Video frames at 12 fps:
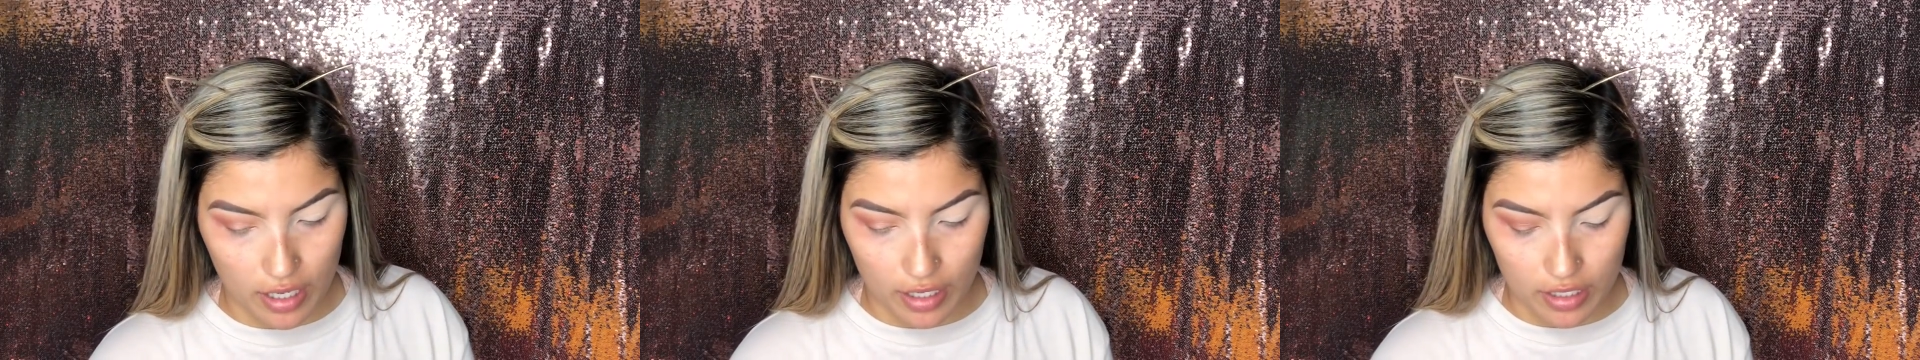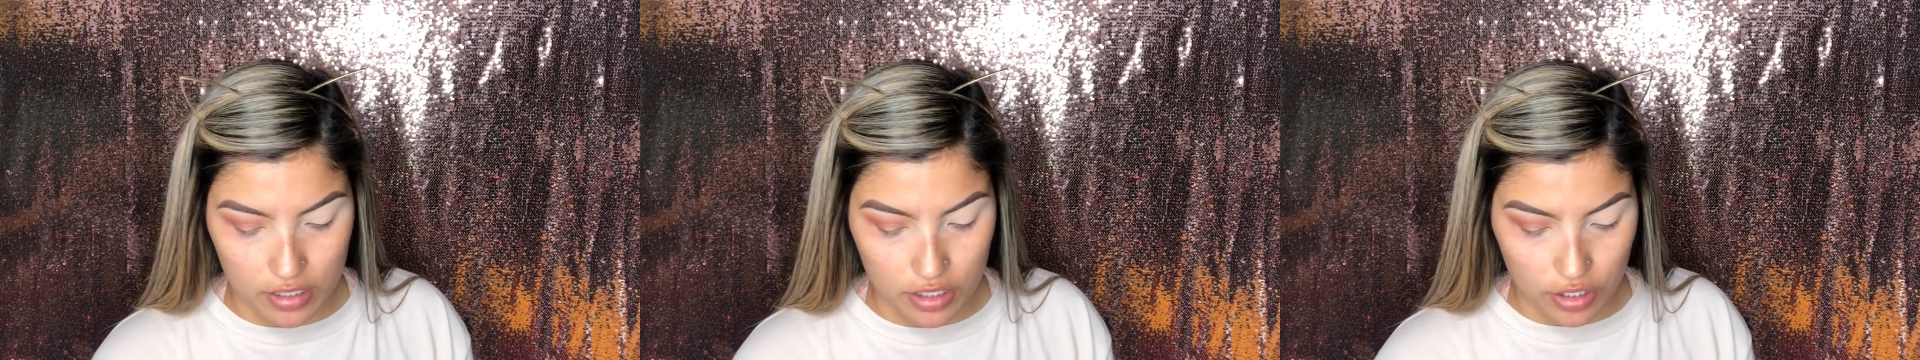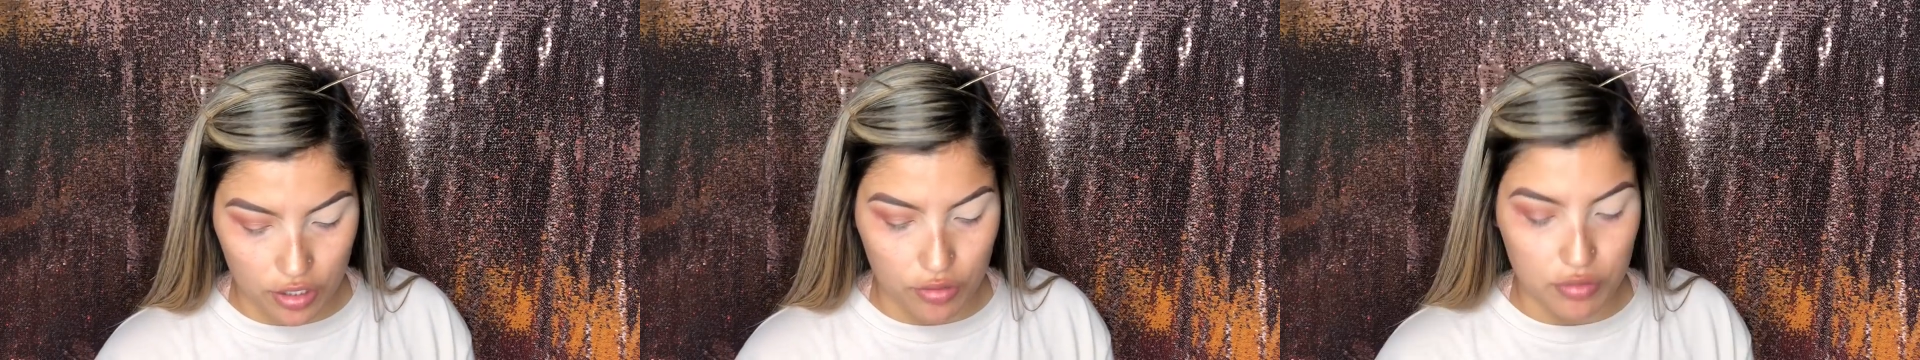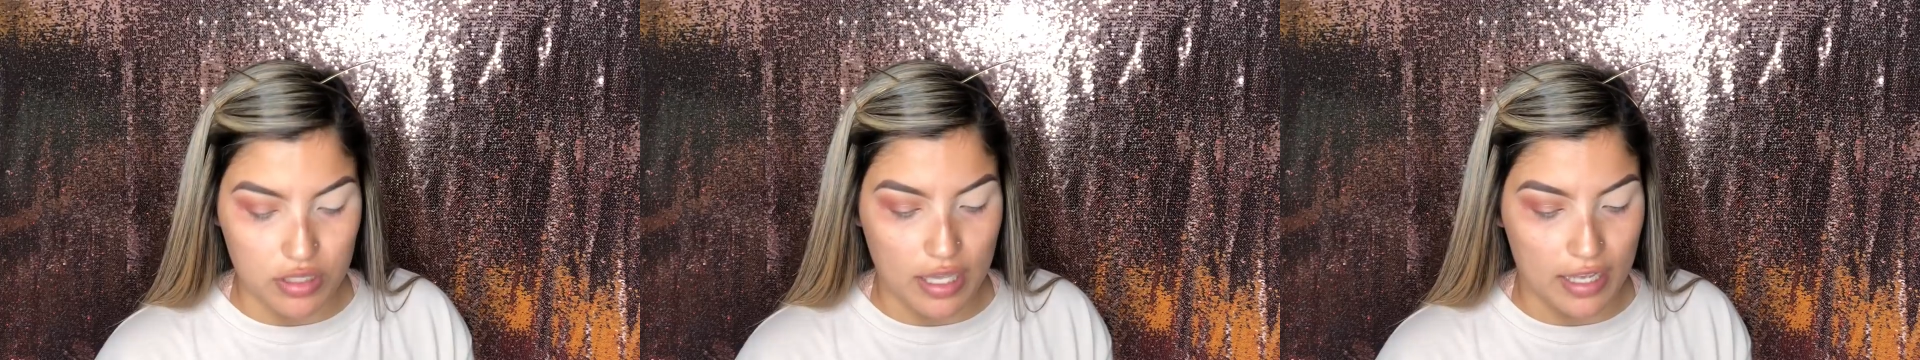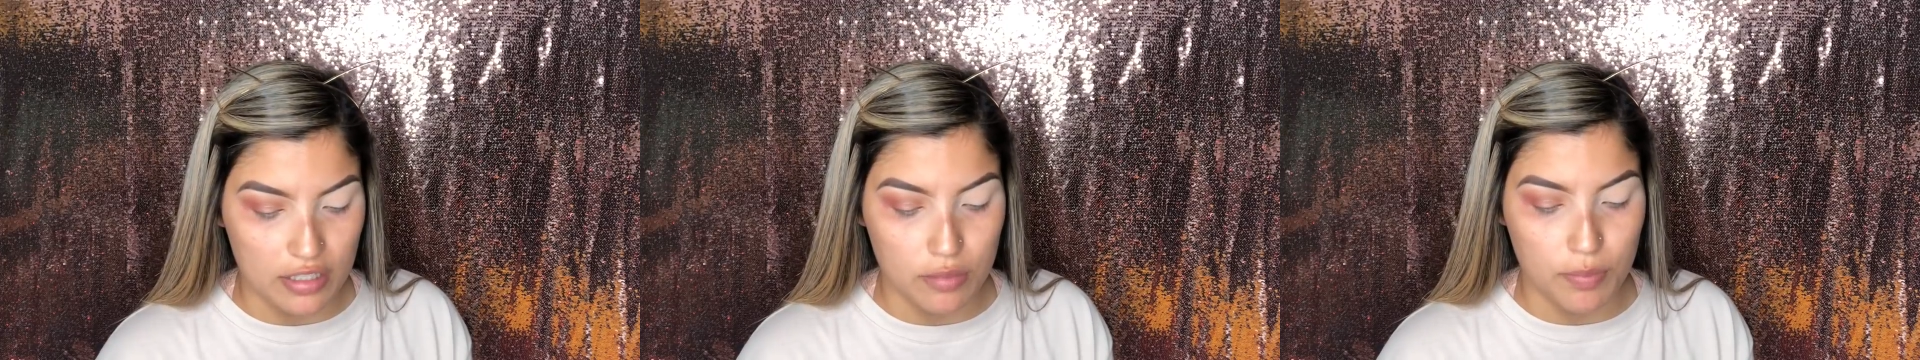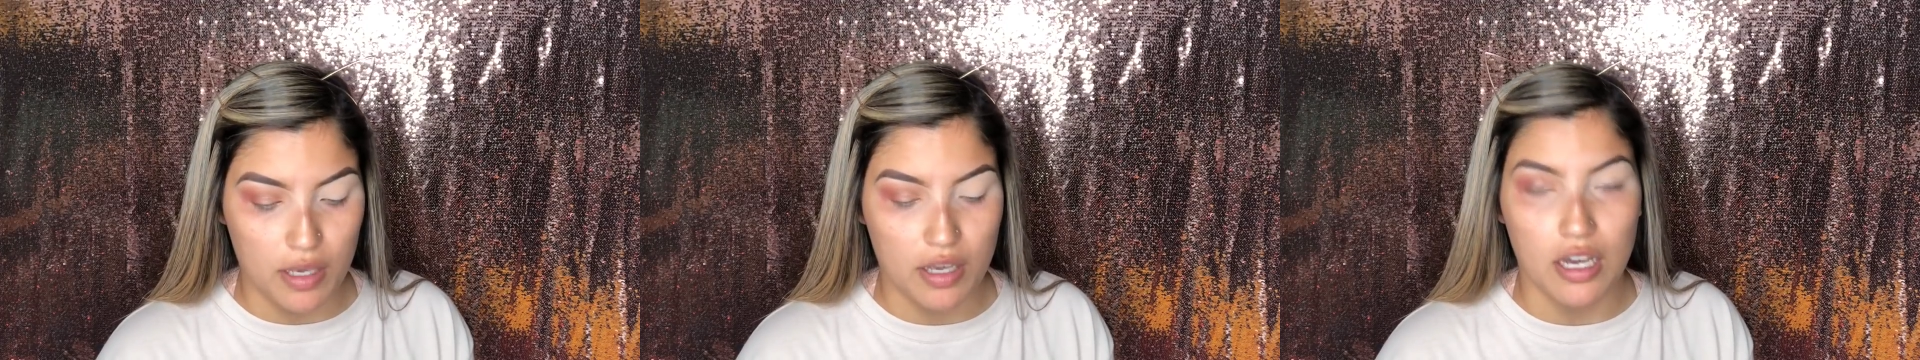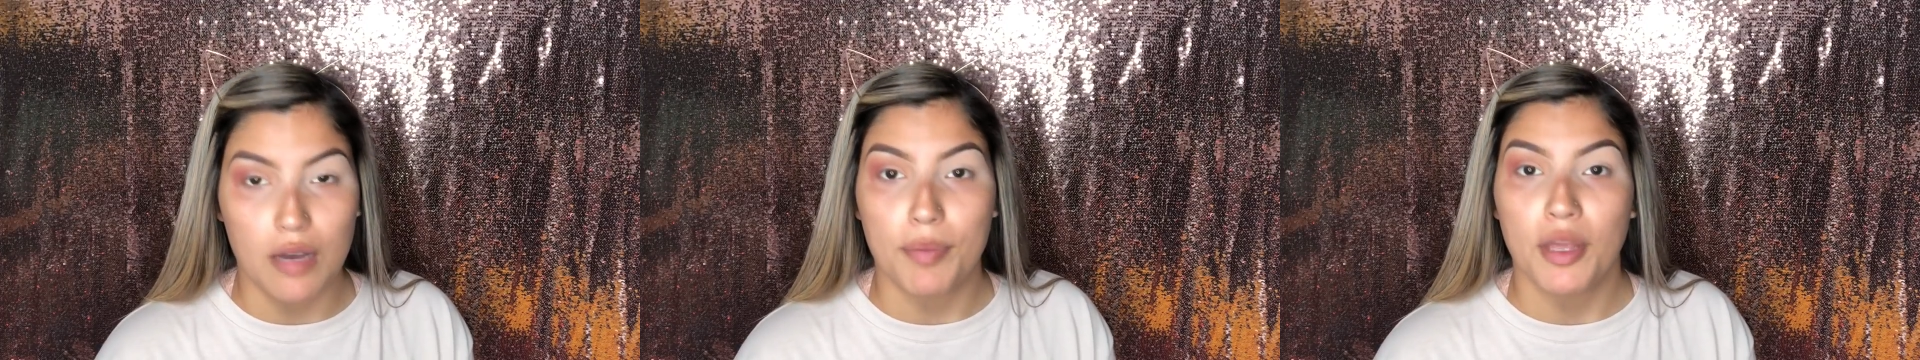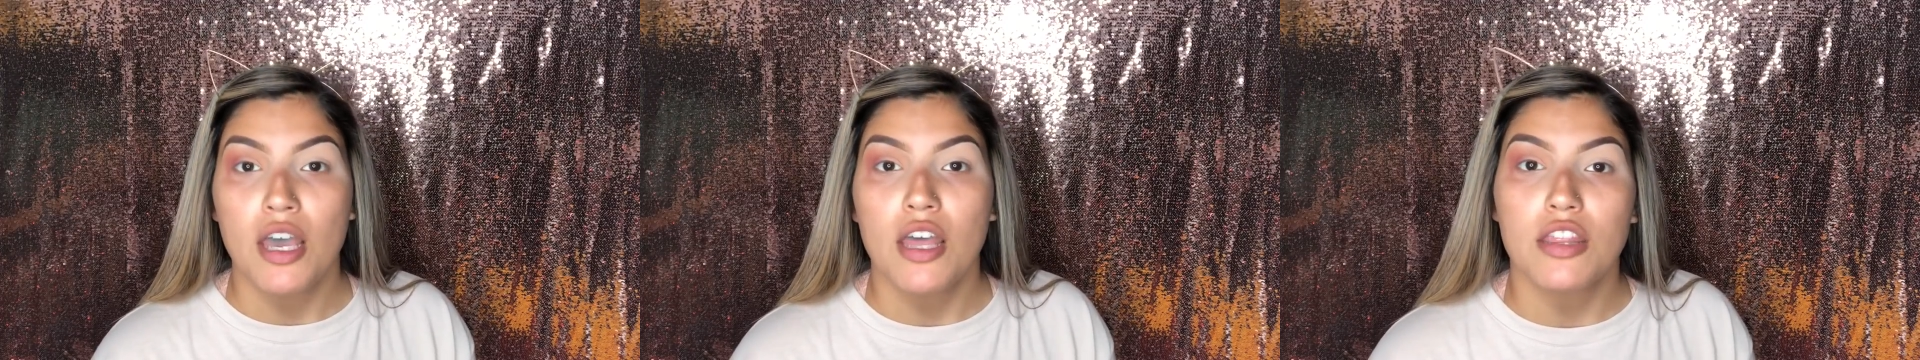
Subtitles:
and use that to pick up